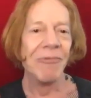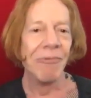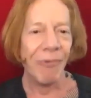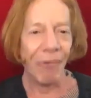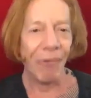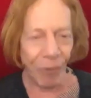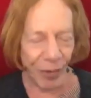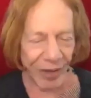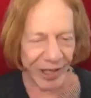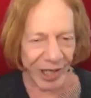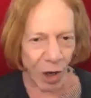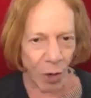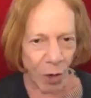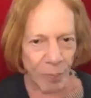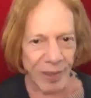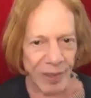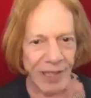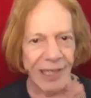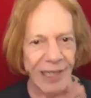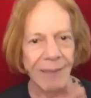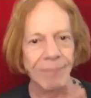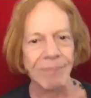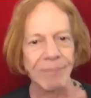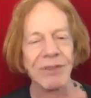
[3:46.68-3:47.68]
we open
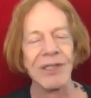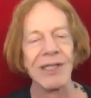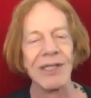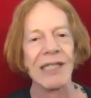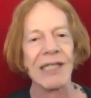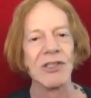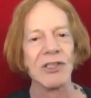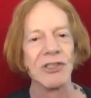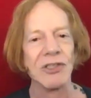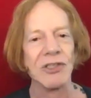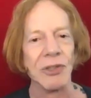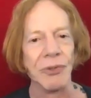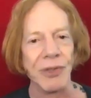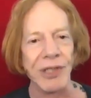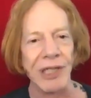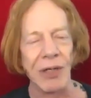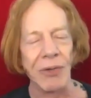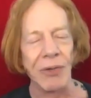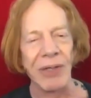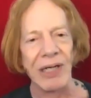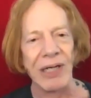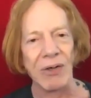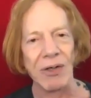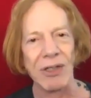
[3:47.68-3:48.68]
it up, let the
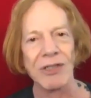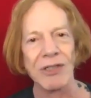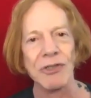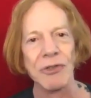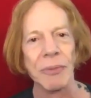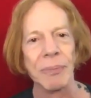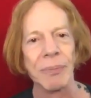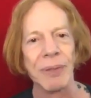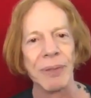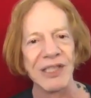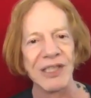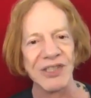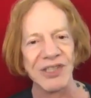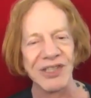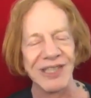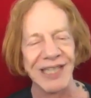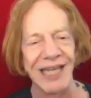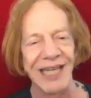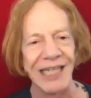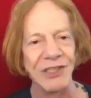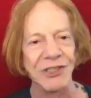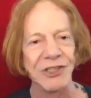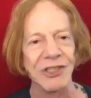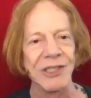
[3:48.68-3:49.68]
studio hear it, do a
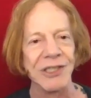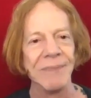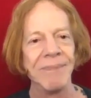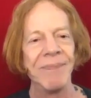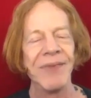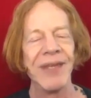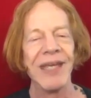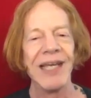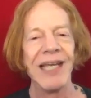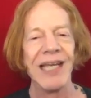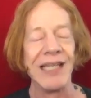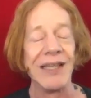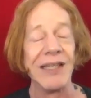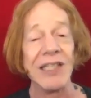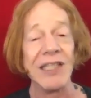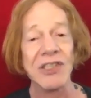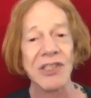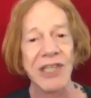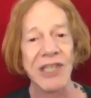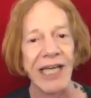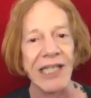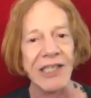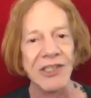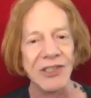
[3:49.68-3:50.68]
presentation. In this
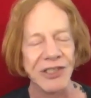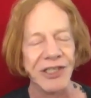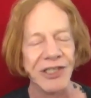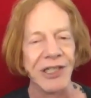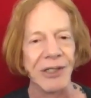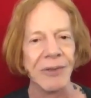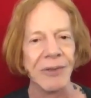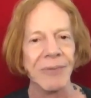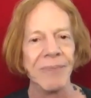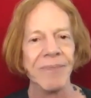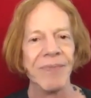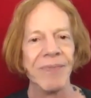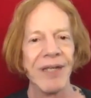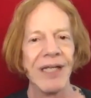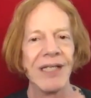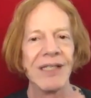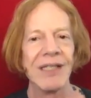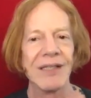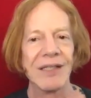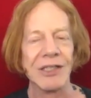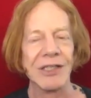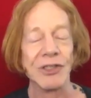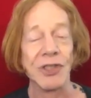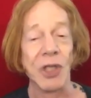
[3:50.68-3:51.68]
case, the
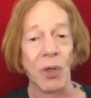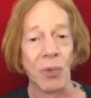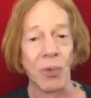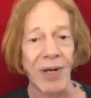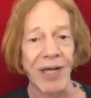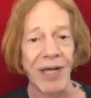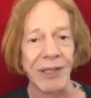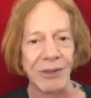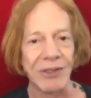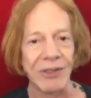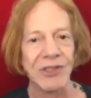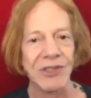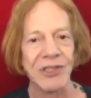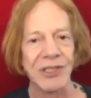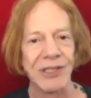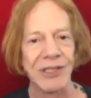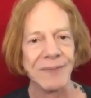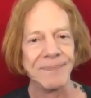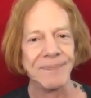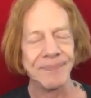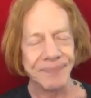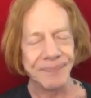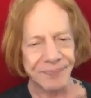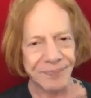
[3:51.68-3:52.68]
showrunners
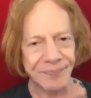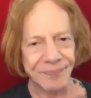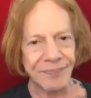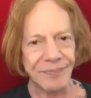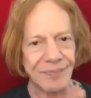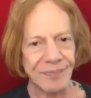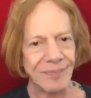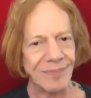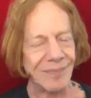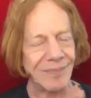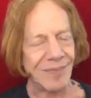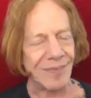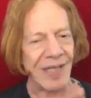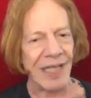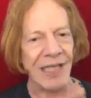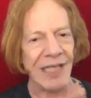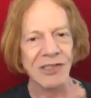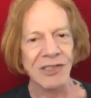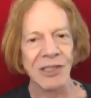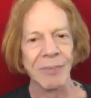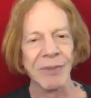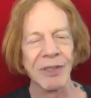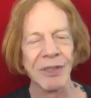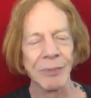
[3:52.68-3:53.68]
and
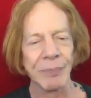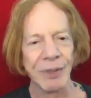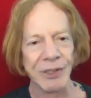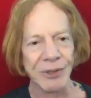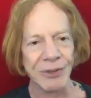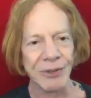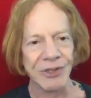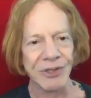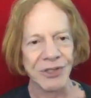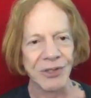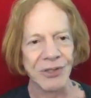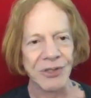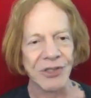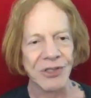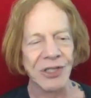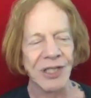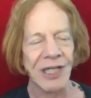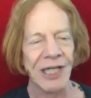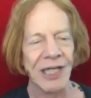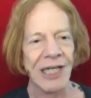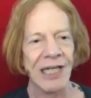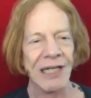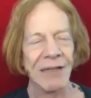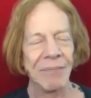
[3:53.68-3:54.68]
some of the producers.
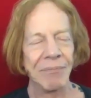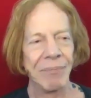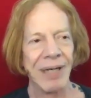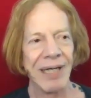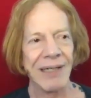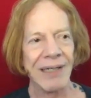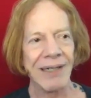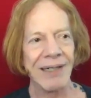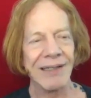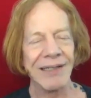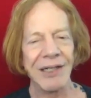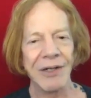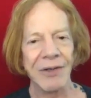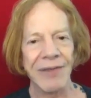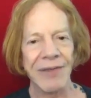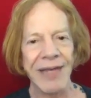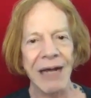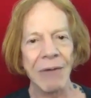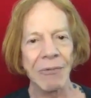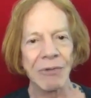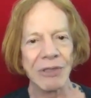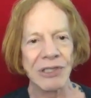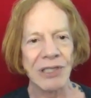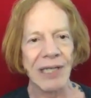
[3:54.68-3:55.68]
But,
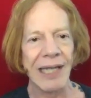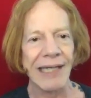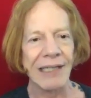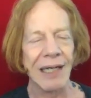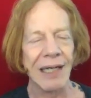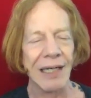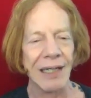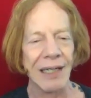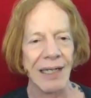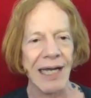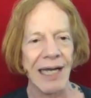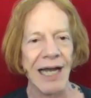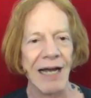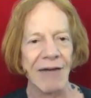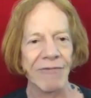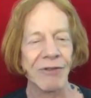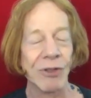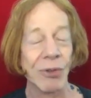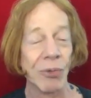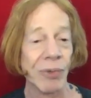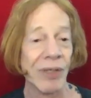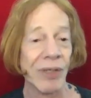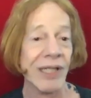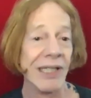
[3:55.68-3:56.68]
that was like
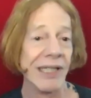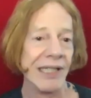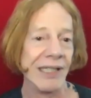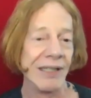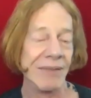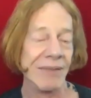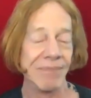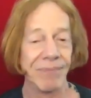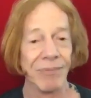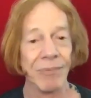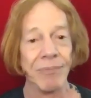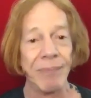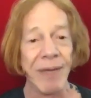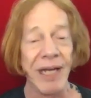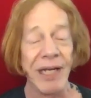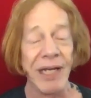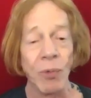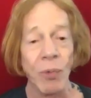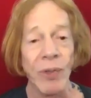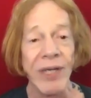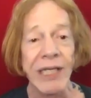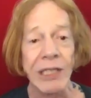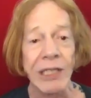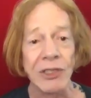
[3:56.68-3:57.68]
after really many
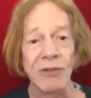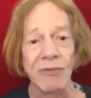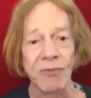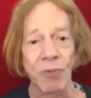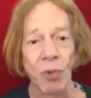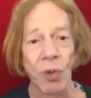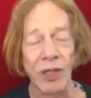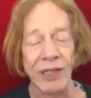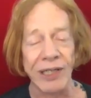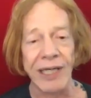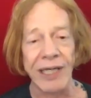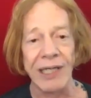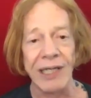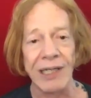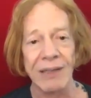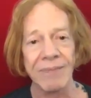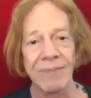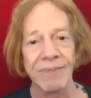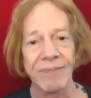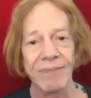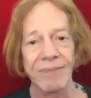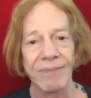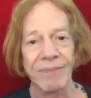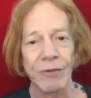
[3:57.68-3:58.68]
weeks of working
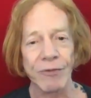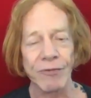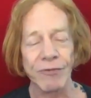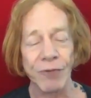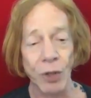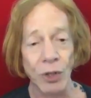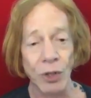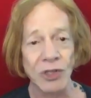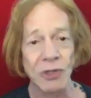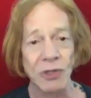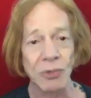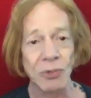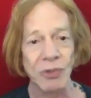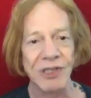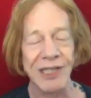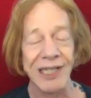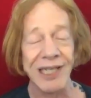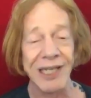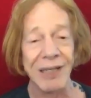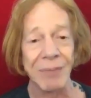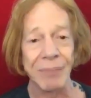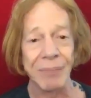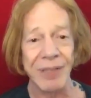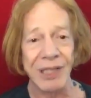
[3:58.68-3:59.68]
first with
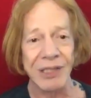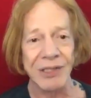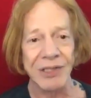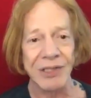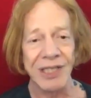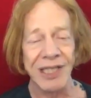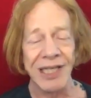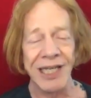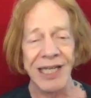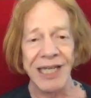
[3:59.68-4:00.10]
him, because